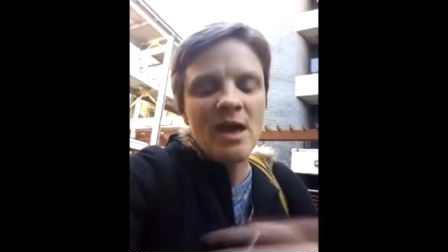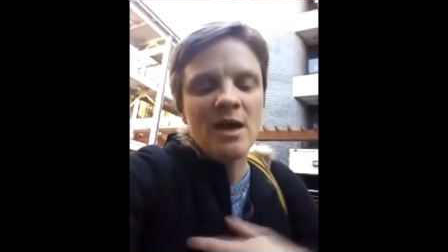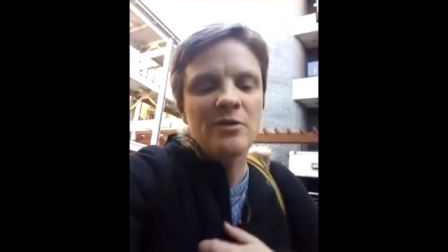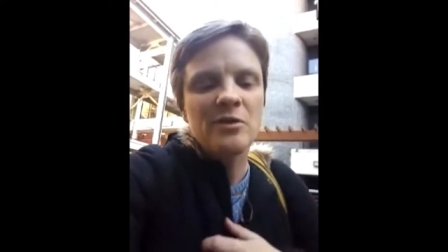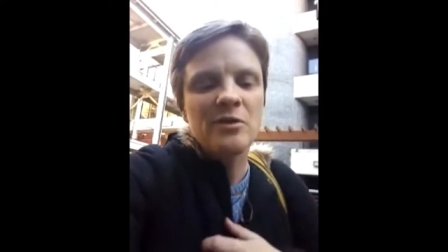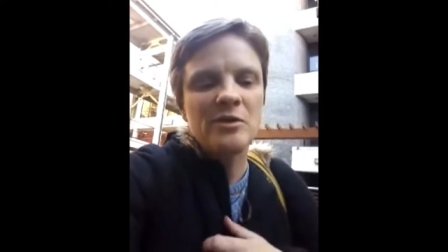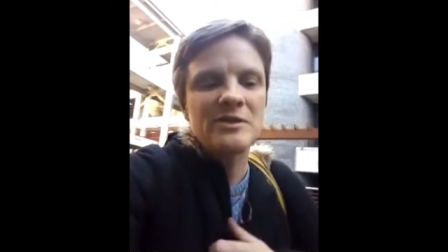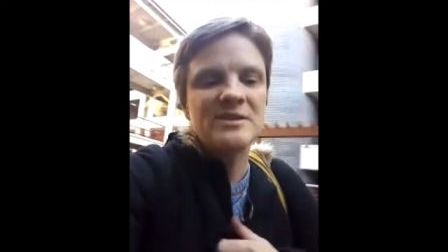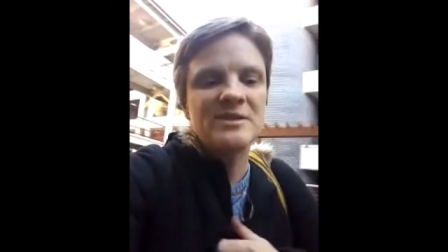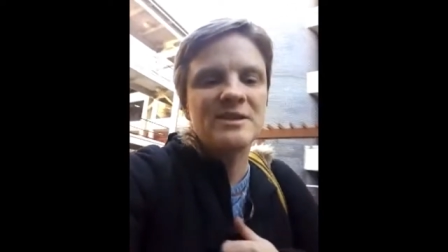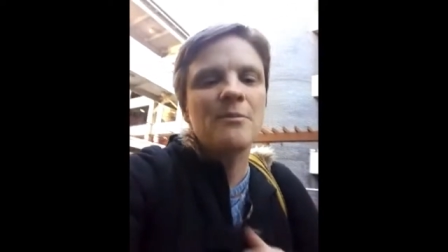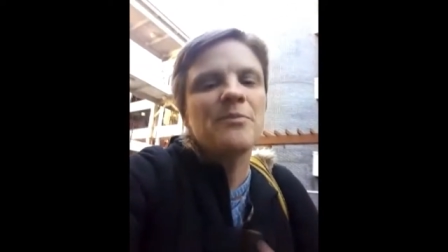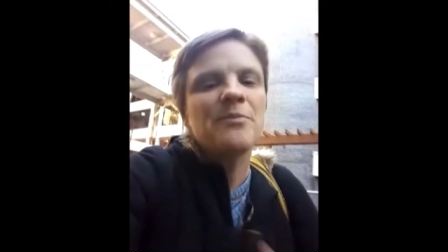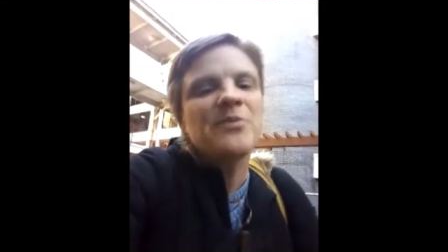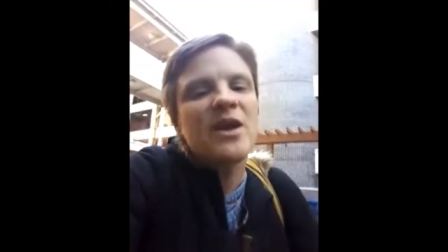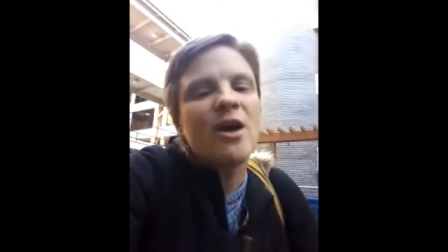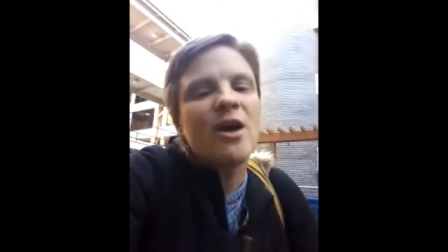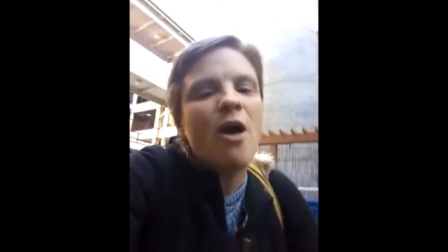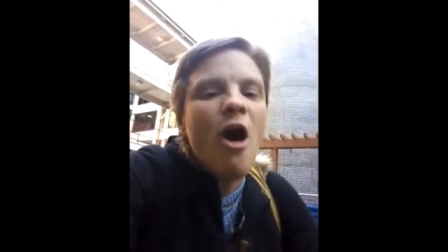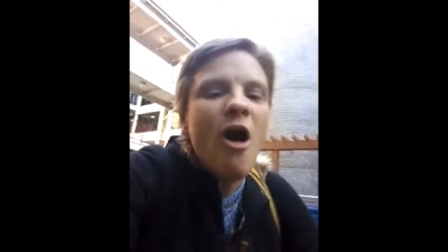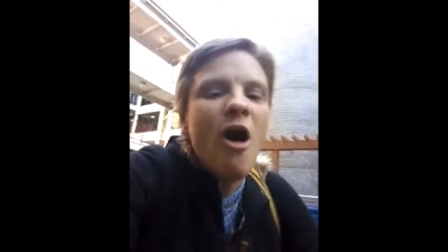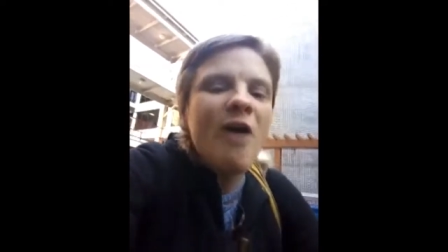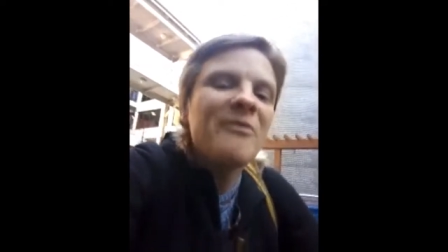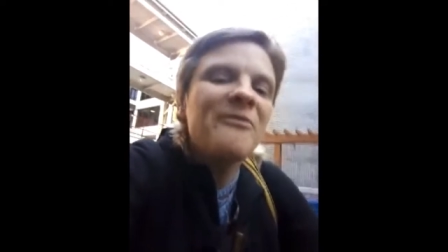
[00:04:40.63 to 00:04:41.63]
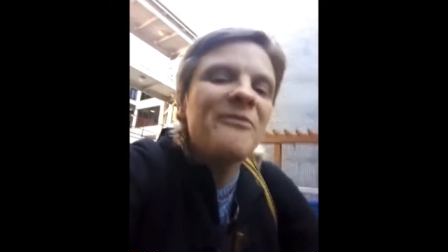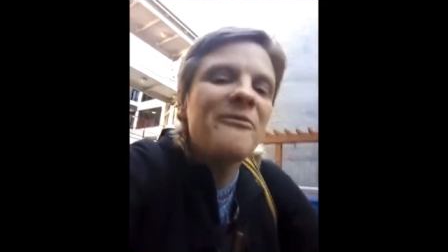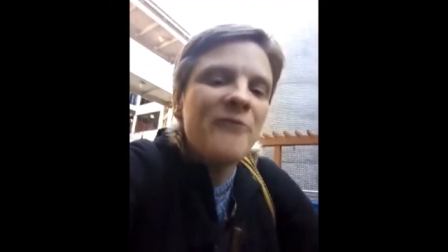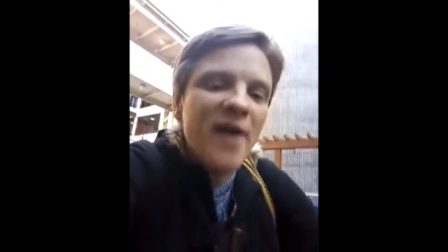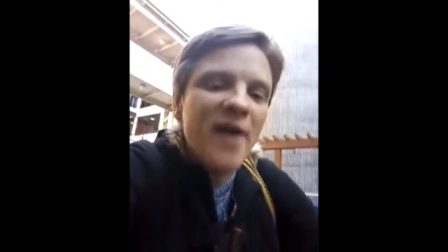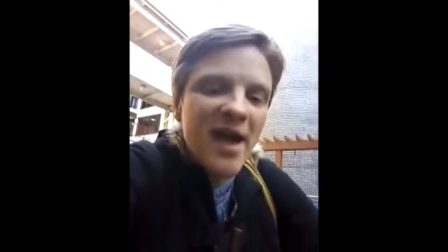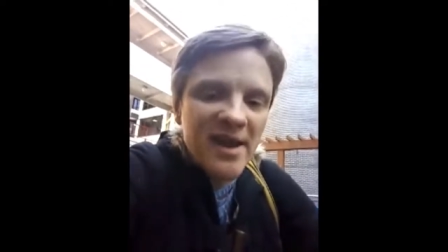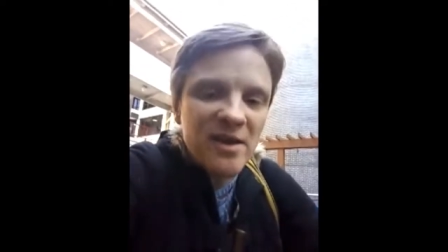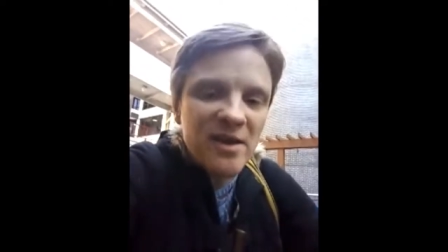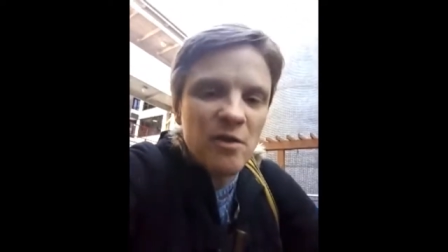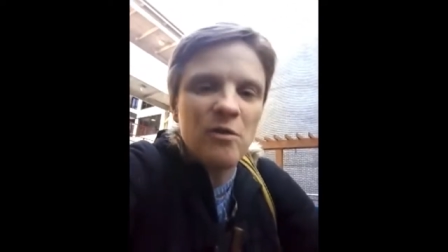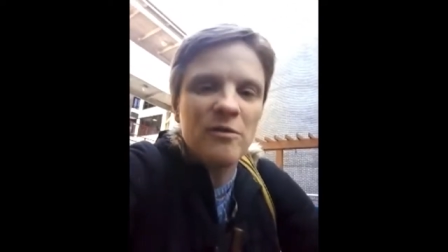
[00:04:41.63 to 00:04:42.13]
there's something called
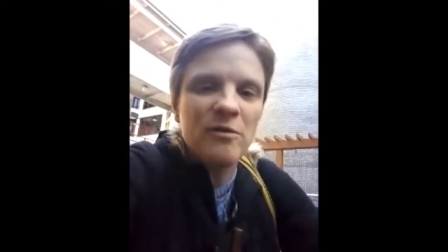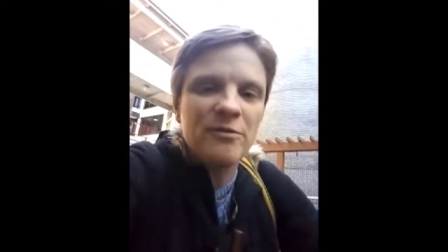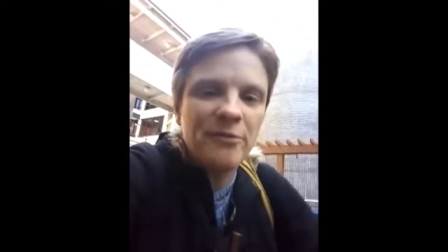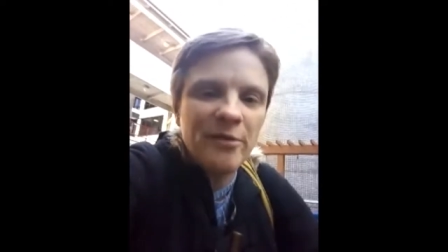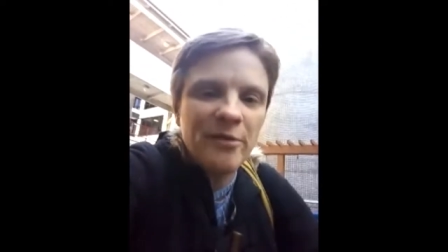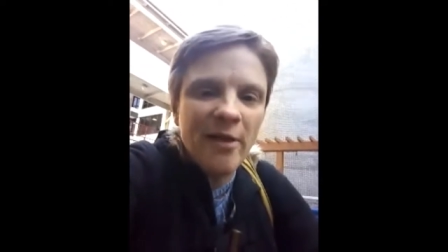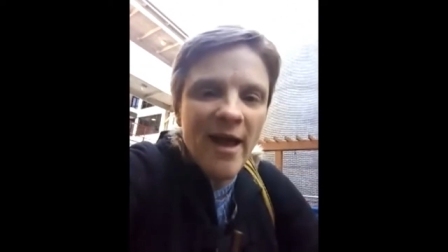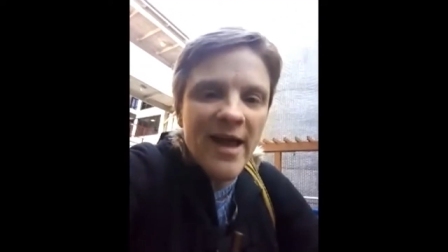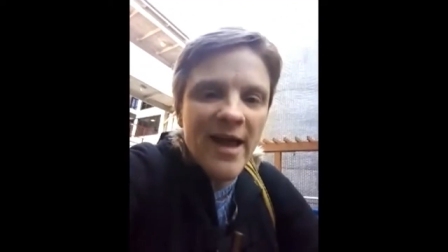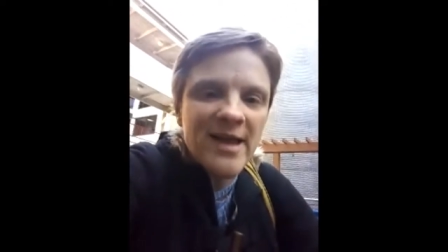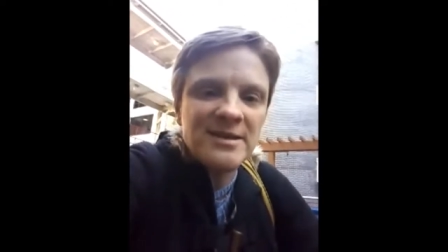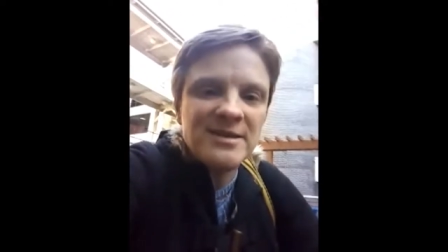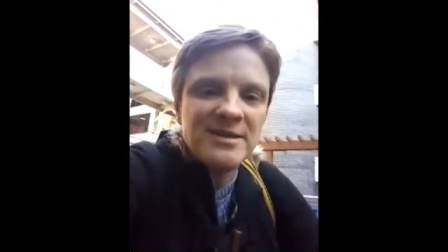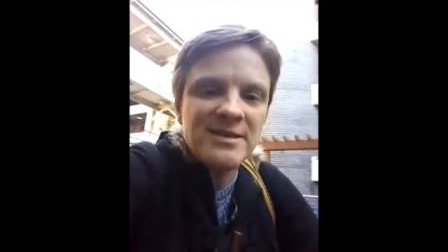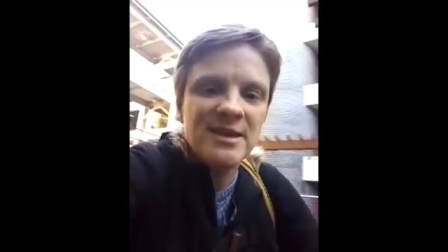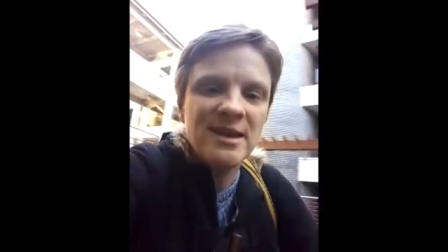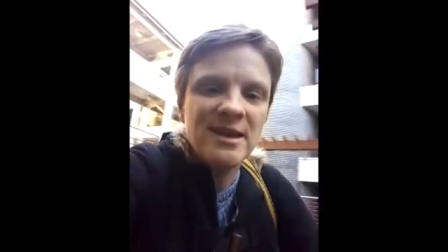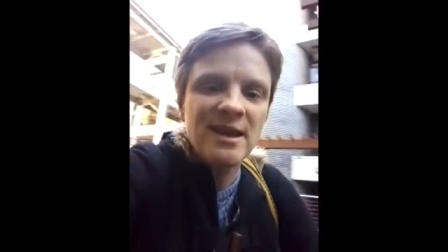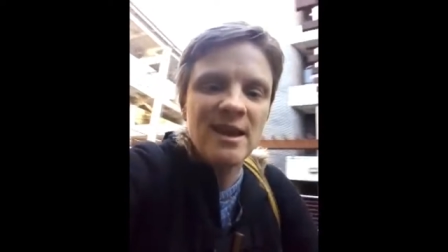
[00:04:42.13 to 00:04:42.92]
fight or flight.